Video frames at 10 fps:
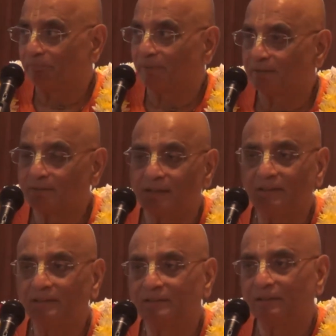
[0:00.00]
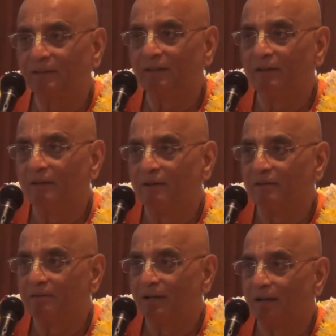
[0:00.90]
the things.
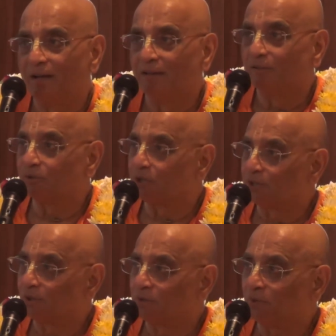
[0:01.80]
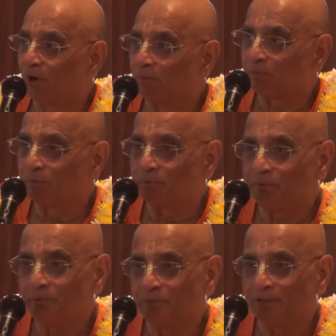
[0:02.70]
So Chaitanya
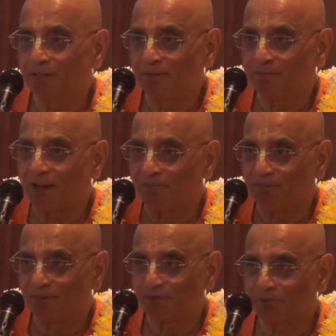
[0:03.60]
Mahaprabhu then traveled